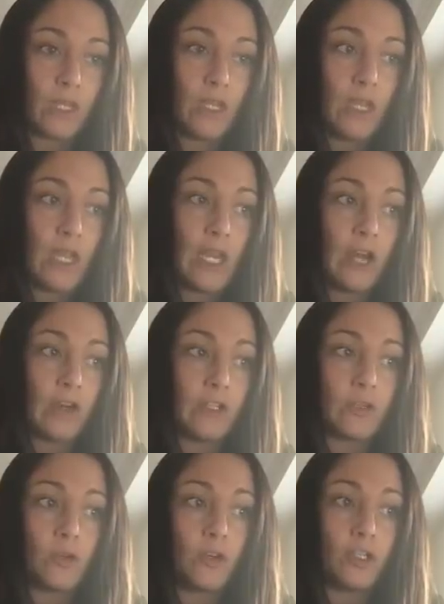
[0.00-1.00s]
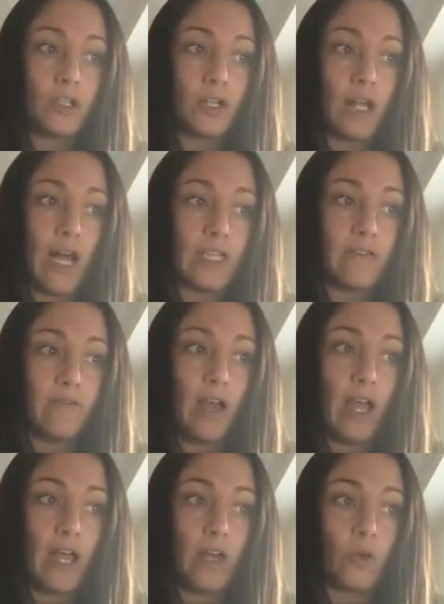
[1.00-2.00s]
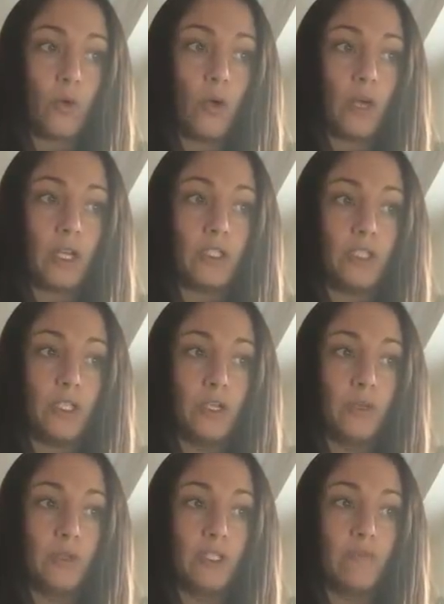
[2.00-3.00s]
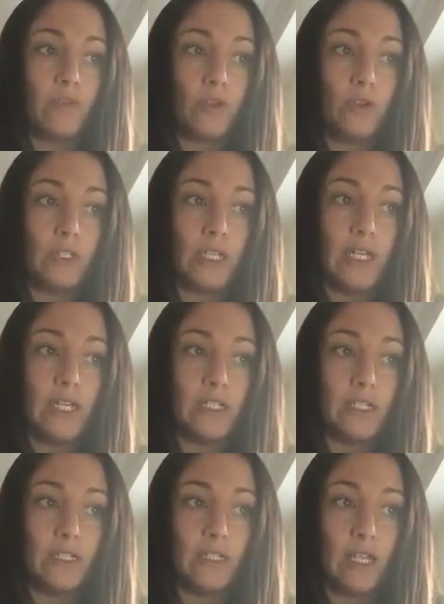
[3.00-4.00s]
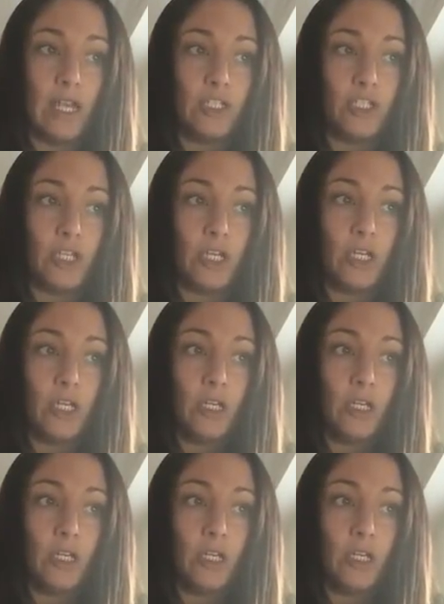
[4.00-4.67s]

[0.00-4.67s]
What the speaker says: Hearing disorders are classified according to difficulties in detection,